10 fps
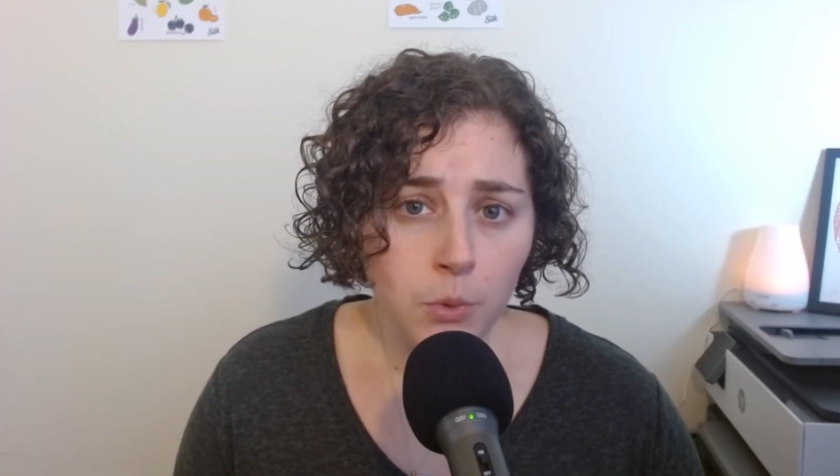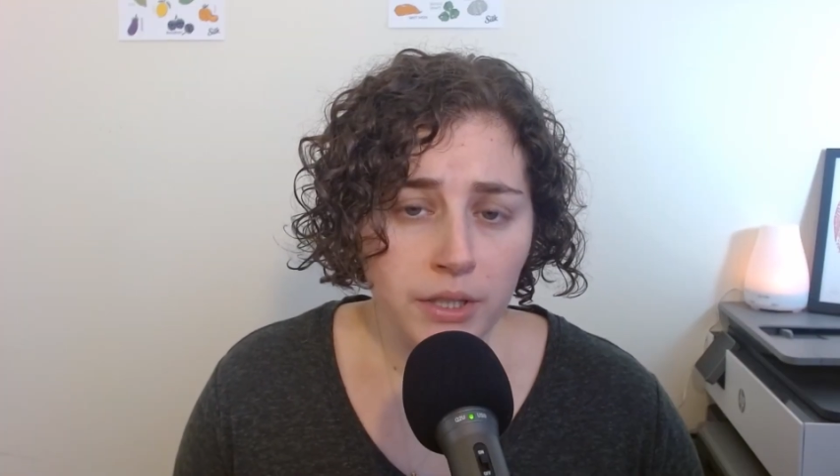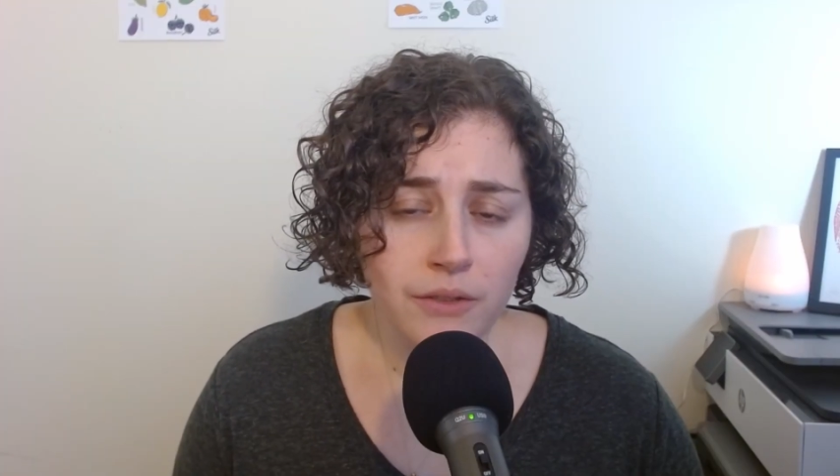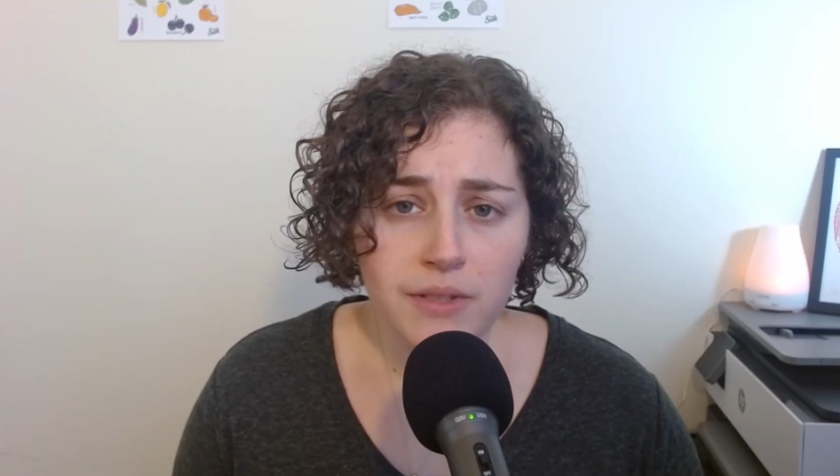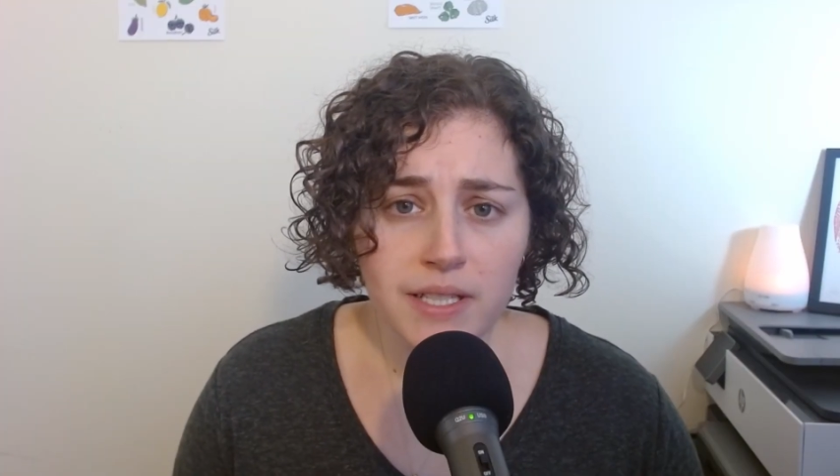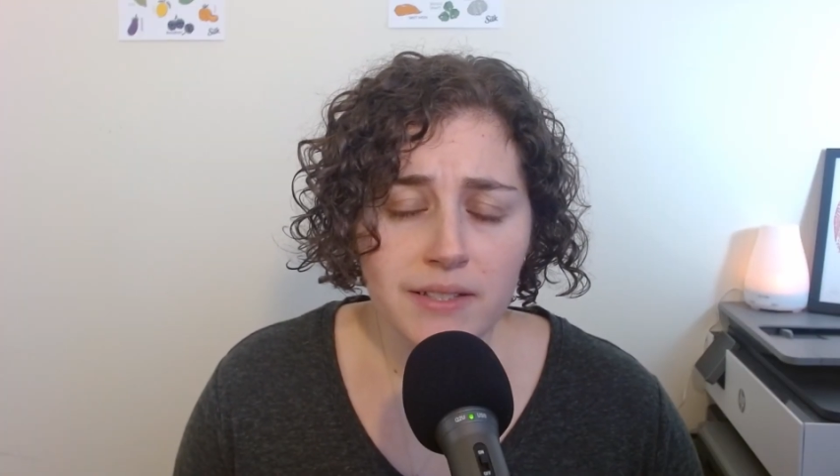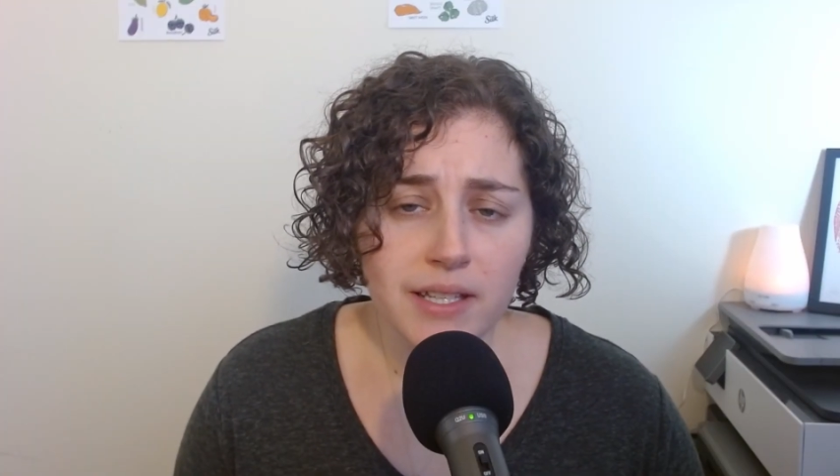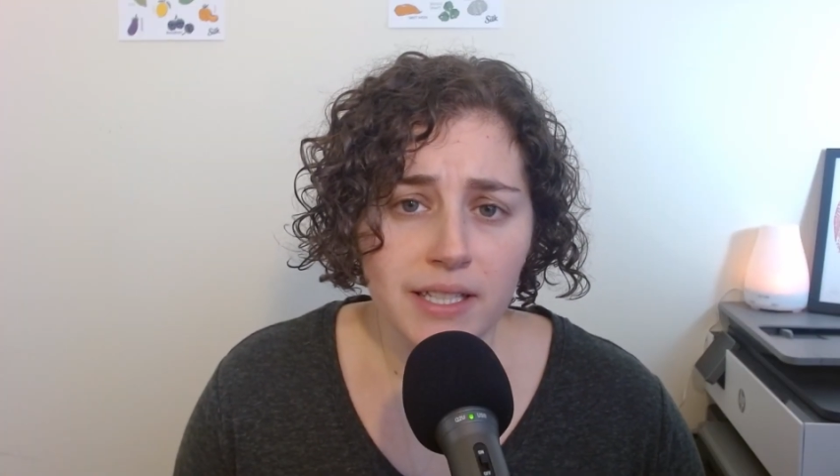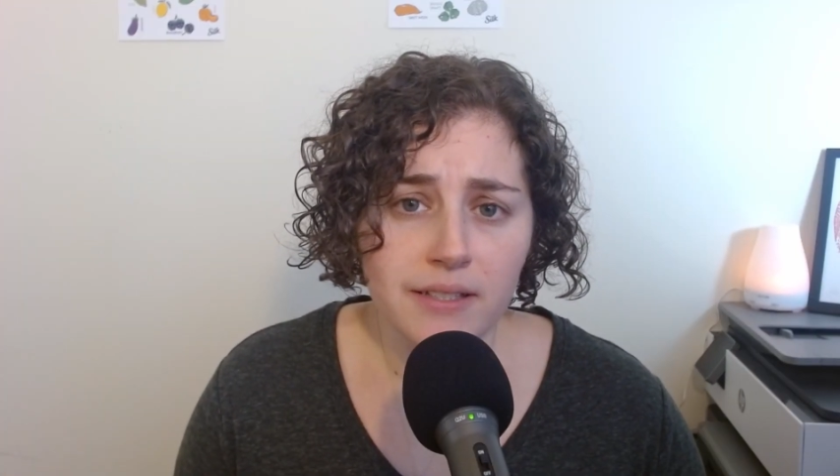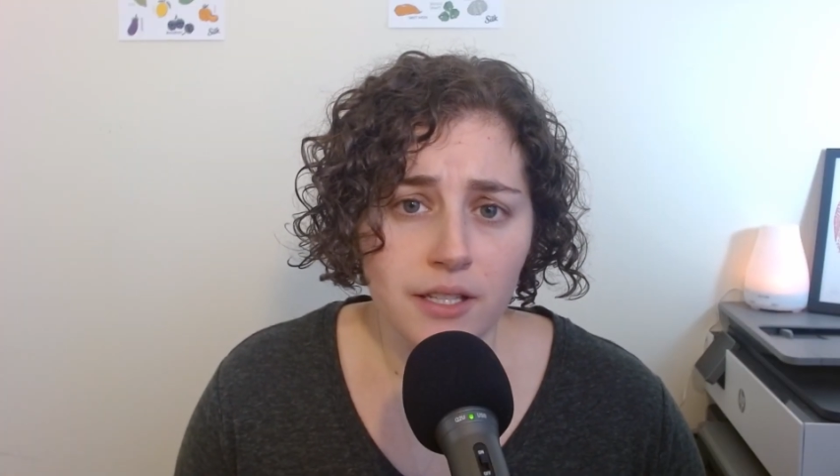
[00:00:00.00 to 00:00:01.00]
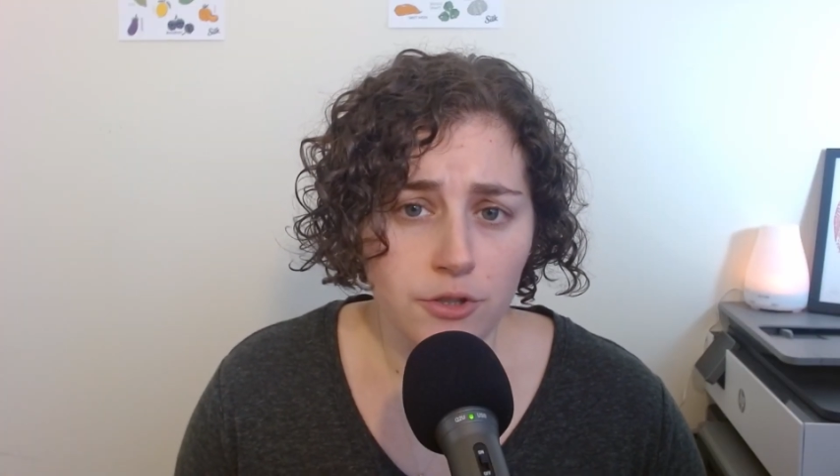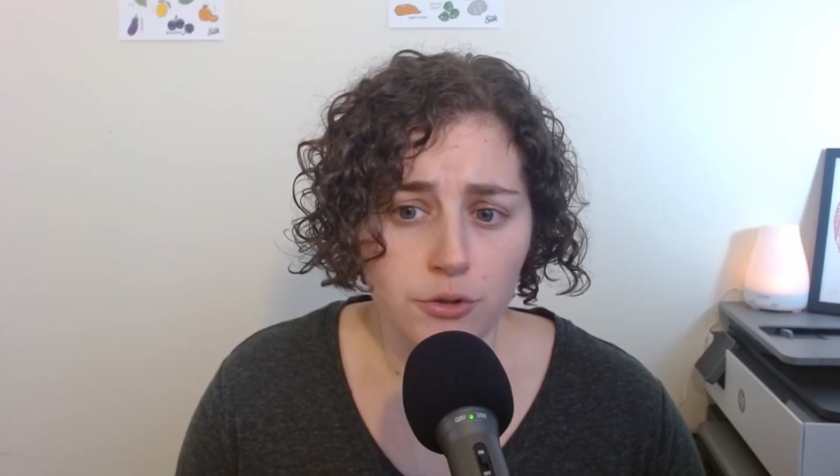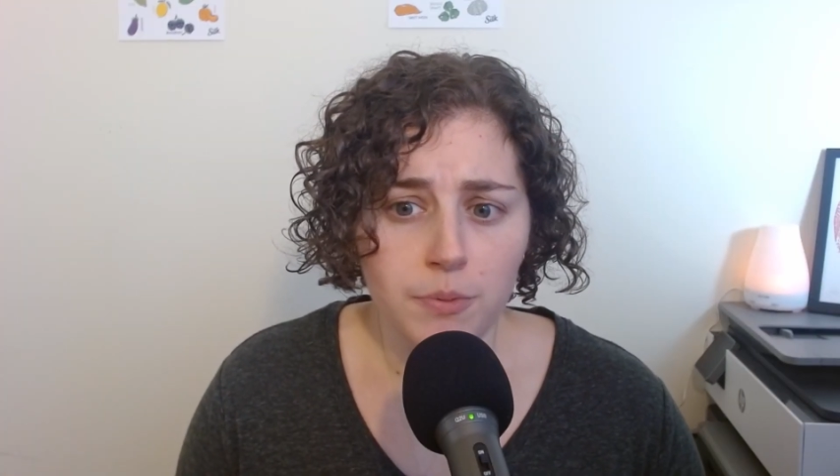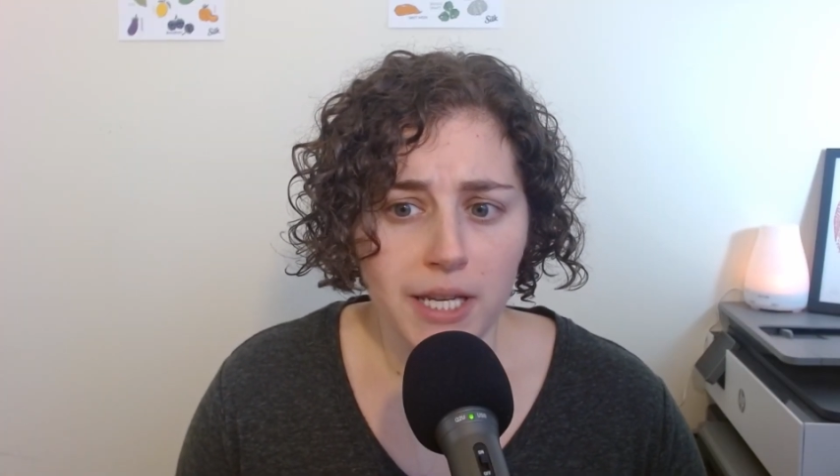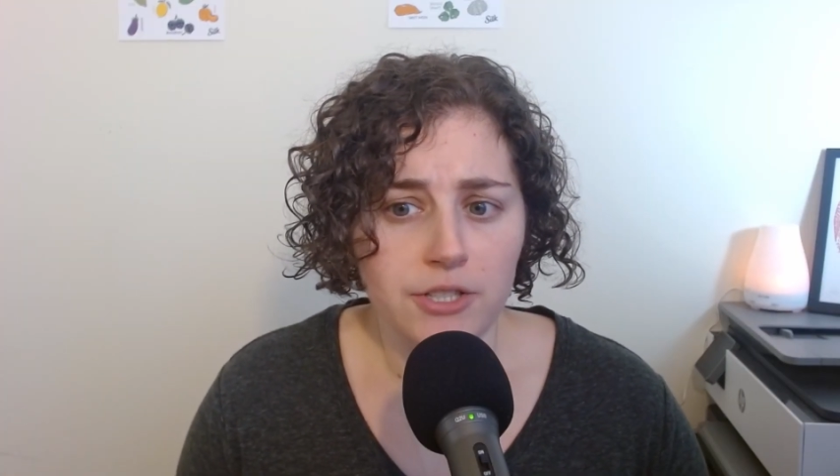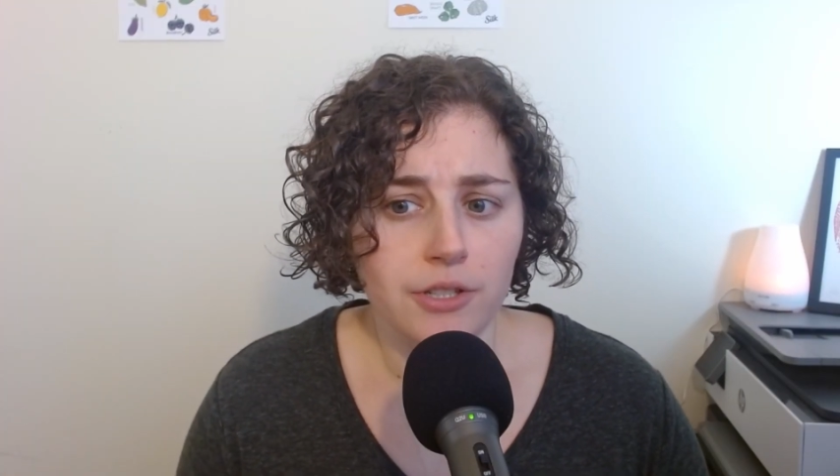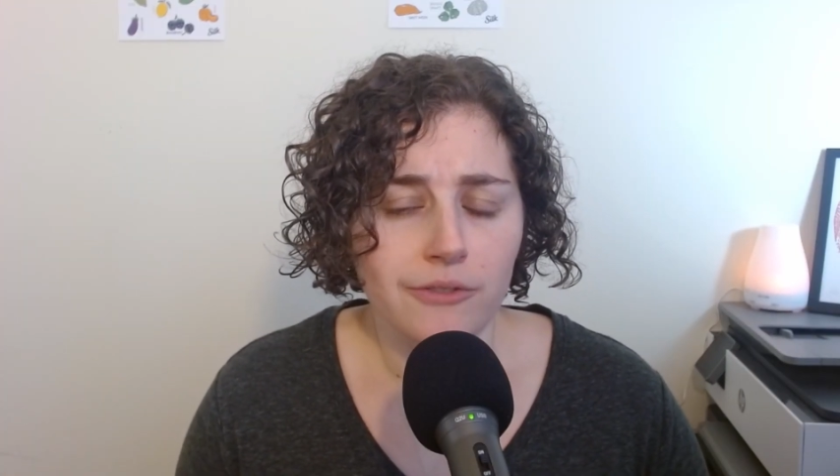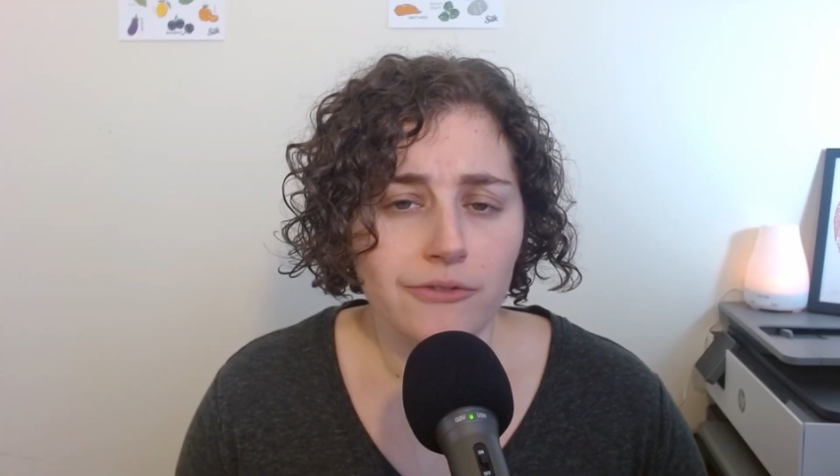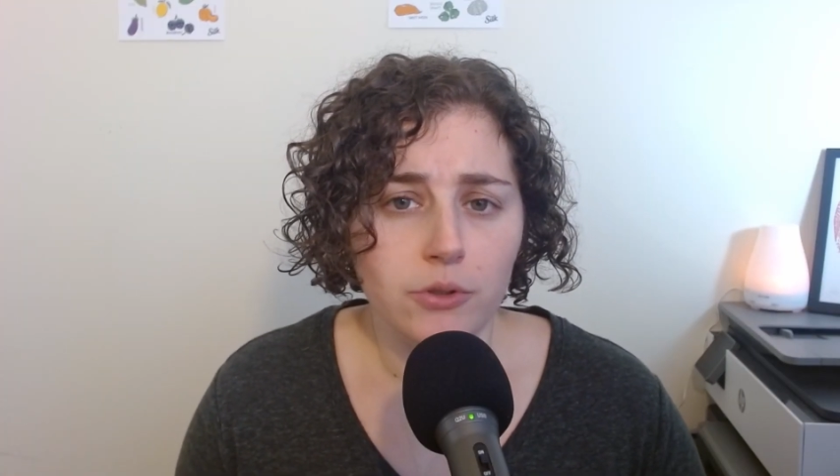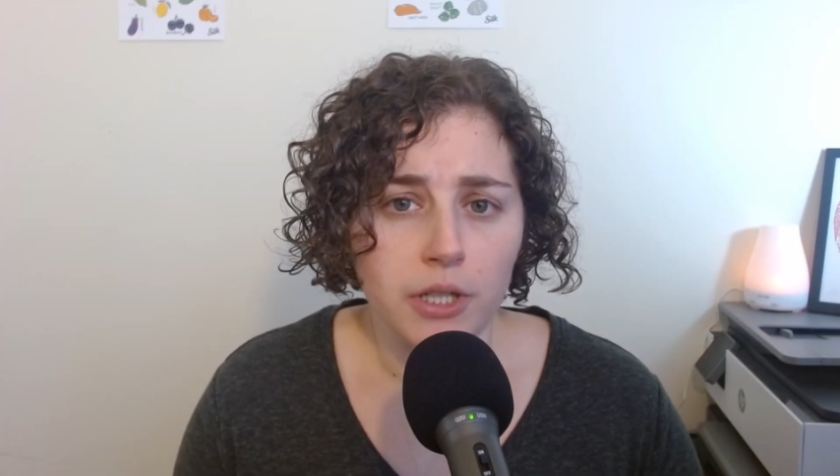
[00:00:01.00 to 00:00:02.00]
One of these is a new
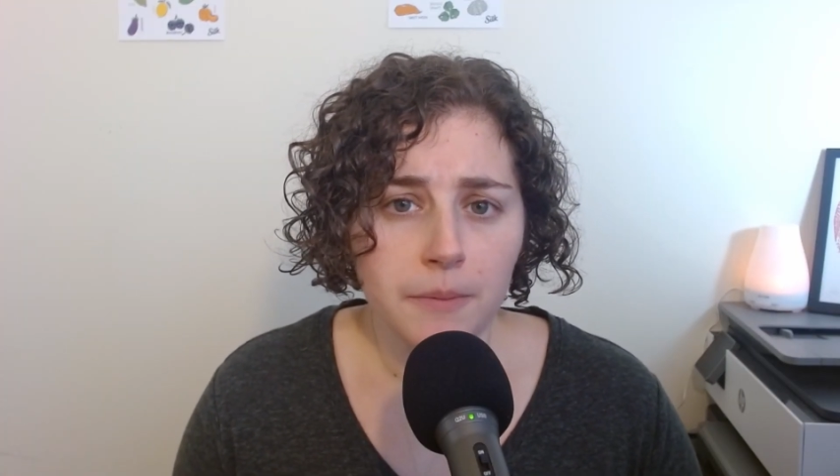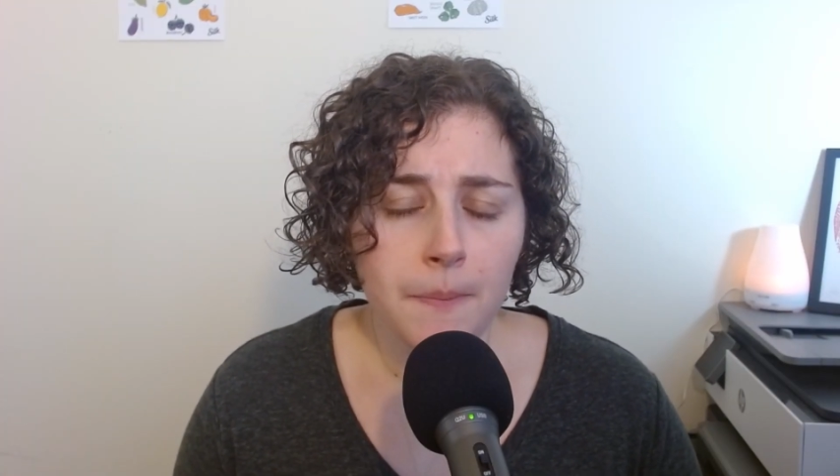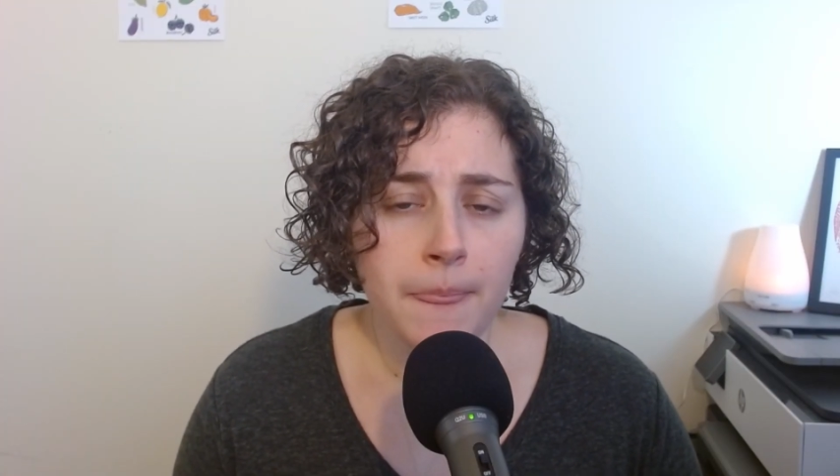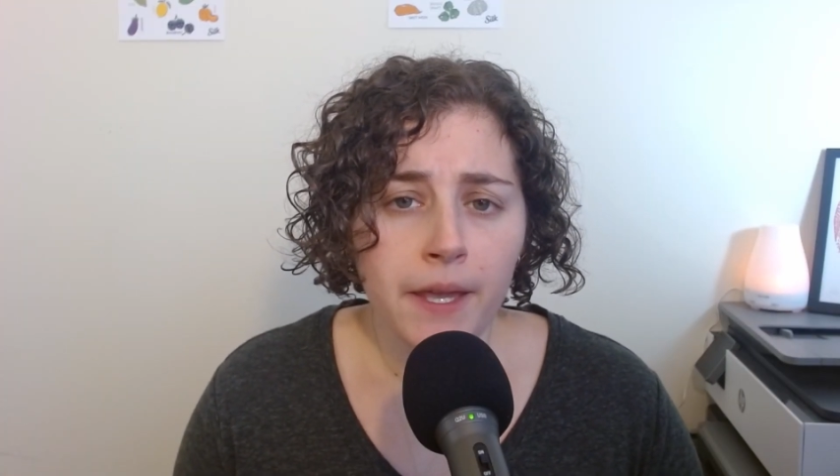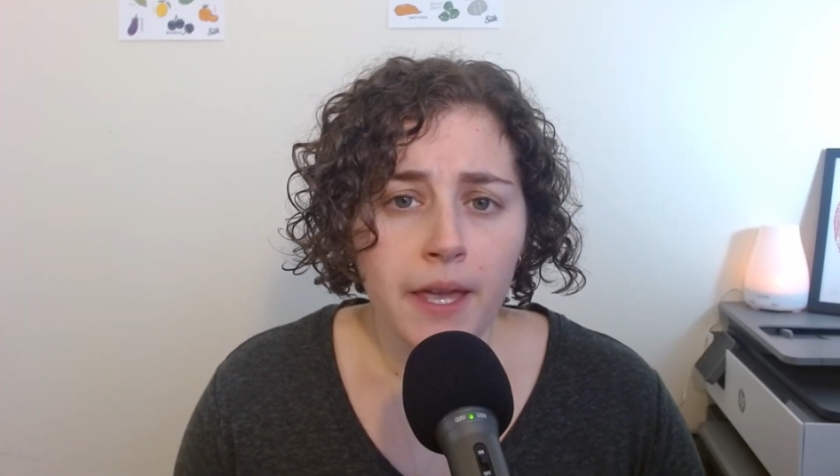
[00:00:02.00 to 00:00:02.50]
patient form.